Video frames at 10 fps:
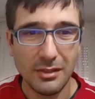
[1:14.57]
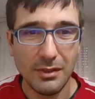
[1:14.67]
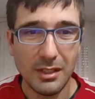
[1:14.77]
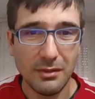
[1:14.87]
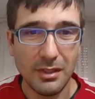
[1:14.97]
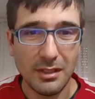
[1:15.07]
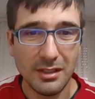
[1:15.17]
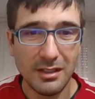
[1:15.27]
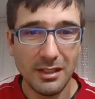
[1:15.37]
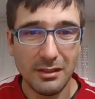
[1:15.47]
is very,
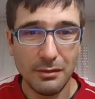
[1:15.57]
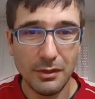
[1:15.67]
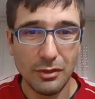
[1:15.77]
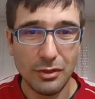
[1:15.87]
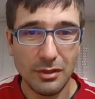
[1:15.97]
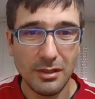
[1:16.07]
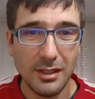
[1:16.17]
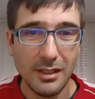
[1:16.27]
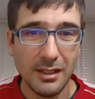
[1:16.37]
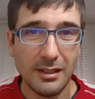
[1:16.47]
very great finisher,
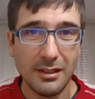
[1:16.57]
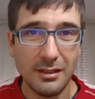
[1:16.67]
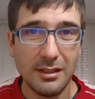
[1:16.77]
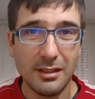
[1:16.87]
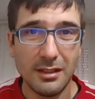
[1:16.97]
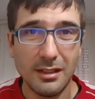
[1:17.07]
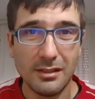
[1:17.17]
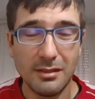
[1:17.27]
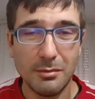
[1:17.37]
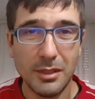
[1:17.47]
and I think he
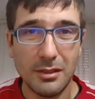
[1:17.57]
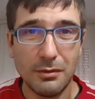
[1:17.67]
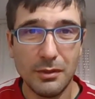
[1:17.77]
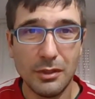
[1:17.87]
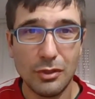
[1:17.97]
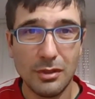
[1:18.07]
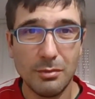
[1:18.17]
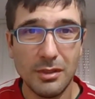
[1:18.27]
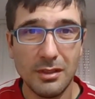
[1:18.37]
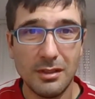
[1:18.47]
has better finishing
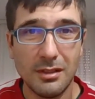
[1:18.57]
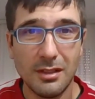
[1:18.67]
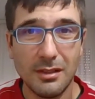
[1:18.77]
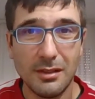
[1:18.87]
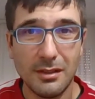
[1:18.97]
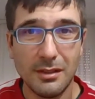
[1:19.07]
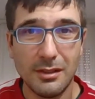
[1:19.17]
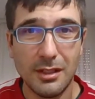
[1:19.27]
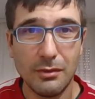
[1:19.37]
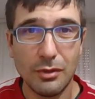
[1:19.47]
ability than
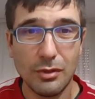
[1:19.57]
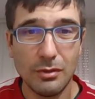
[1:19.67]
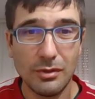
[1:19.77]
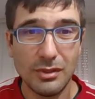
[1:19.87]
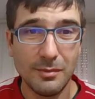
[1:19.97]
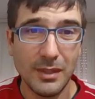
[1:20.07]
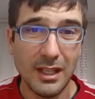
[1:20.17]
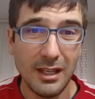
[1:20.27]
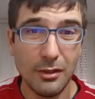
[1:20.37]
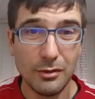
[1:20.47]
Trevin Jones.
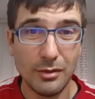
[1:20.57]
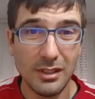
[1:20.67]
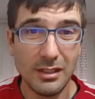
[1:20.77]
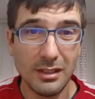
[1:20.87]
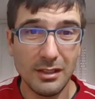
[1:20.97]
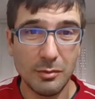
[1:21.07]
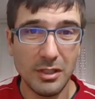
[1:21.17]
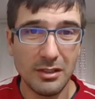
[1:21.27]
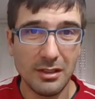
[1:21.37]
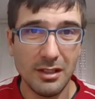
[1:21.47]
I also think he has
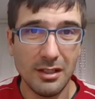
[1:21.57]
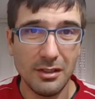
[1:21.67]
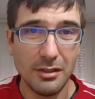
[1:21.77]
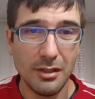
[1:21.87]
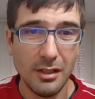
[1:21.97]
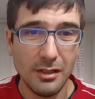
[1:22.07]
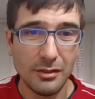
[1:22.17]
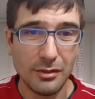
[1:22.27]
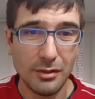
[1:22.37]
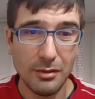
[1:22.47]
better cardio.
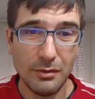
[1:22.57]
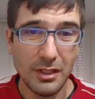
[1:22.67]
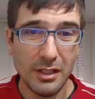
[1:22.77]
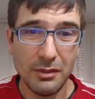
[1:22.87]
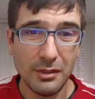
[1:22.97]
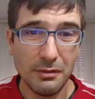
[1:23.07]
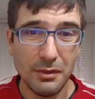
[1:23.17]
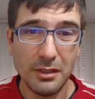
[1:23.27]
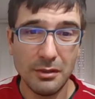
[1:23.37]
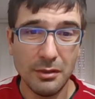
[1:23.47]
So wherever the
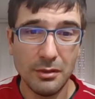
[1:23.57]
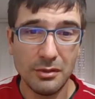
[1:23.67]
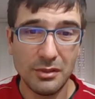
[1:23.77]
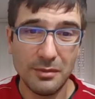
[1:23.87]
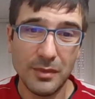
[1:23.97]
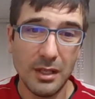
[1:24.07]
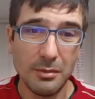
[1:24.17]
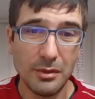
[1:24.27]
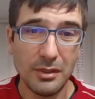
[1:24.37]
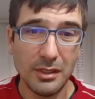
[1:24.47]
fight goes,
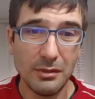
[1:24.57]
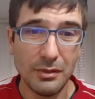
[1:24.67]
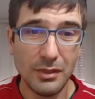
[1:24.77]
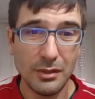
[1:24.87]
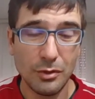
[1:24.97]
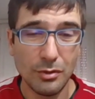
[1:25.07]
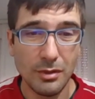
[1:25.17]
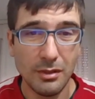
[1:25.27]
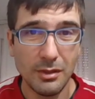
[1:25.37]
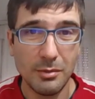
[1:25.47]
I'm going to give advantage
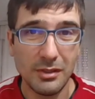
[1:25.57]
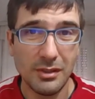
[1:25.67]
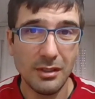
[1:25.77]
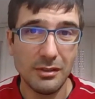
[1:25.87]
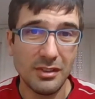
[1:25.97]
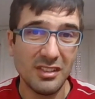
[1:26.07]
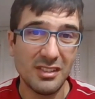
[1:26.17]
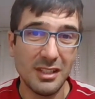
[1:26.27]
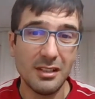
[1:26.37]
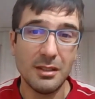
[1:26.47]
to Raoni Barcelos. In
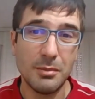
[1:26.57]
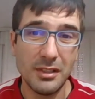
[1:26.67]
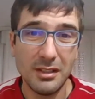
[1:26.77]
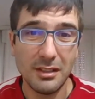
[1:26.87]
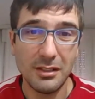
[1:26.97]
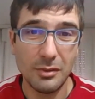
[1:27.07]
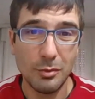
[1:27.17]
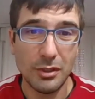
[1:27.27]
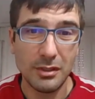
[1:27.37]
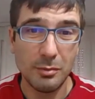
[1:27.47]
the stand-up, I think he
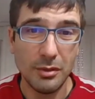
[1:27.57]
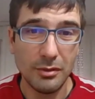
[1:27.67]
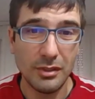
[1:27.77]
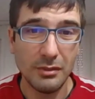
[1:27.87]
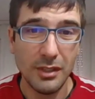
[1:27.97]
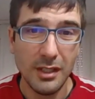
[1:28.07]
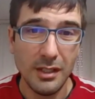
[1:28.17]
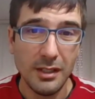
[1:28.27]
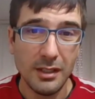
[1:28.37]
is more explosive.